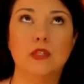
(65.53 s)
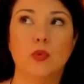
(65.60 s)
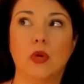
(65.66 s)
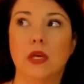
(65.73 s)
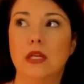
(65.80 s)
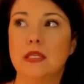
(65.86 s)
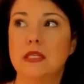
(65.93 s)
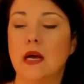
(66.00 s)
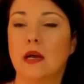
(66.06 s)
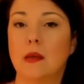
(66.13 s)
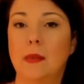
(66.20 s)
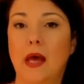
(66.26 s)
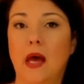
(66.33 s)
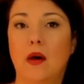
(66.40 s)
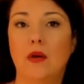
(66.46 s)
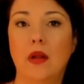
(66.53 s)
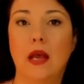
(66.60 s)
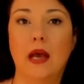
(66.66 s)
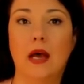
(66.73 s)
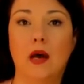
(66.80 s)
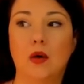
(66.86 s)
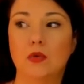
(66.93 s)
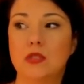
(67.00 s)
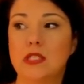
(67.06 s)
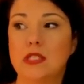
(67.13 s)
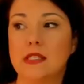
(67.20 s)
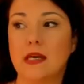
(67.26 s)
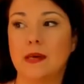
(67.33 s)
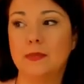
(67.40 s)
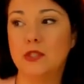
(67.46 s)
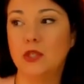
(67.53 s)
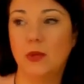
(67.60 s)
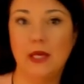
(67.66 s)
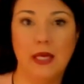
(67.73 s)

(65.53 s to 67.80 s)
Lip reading: we're going to talk about how to stop doing